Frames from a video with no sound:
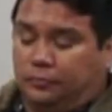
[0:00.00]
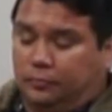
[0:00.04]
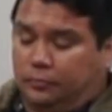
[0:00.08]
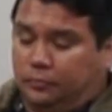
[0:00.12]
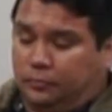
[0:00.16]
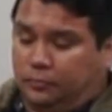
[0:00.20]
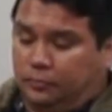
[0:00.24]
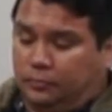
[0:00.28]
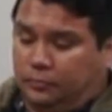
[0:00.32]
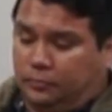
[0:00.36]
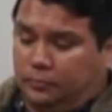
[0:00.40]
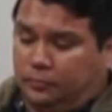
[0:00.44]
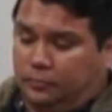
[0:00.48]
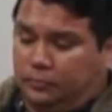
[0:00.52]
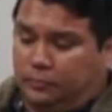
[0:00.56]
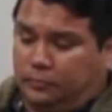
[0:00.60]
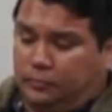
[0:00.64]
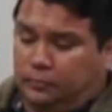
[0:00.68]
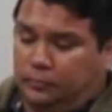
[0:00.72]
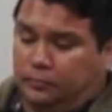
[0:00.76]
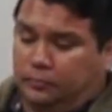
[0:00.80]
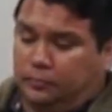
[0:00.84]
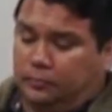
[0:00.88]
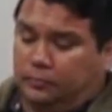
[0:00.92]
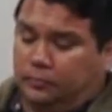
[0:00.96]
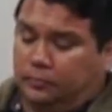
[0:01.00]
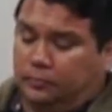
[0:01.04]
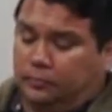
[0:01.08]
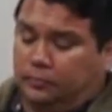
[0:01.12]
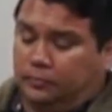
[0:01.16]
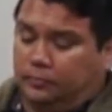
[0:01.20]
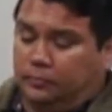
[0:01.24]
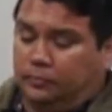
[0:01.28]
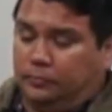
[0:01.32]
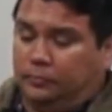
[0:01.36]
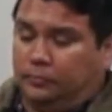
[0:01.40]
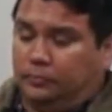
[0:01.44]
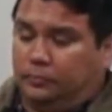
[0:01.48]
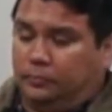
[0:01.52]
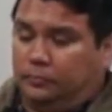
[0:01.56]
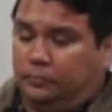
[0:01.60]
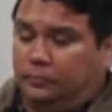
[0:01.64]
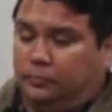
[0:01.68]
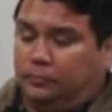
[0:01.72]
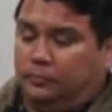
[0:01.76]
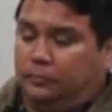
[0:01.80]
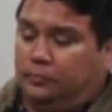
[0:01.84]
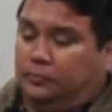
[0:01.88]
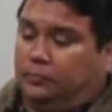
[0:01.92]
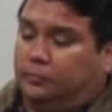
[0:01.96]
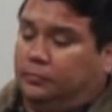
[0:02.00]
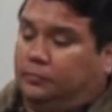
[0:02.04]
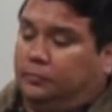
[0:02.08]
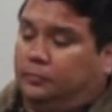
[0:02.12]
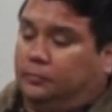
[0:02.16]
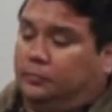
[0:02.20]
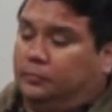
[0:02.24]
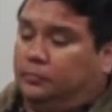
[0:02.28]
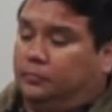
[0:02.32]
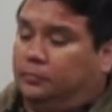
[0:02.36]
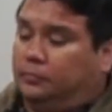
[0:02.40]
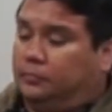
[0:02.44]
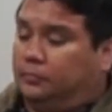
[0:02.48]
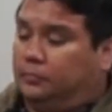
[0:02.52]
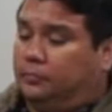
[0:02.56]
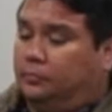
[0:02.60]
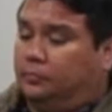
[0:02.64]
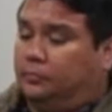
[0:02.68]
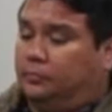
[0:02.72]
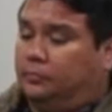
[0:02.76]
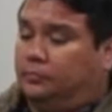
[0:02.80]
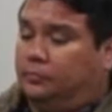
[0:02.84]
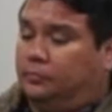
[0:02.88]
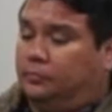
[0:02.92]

[no speech]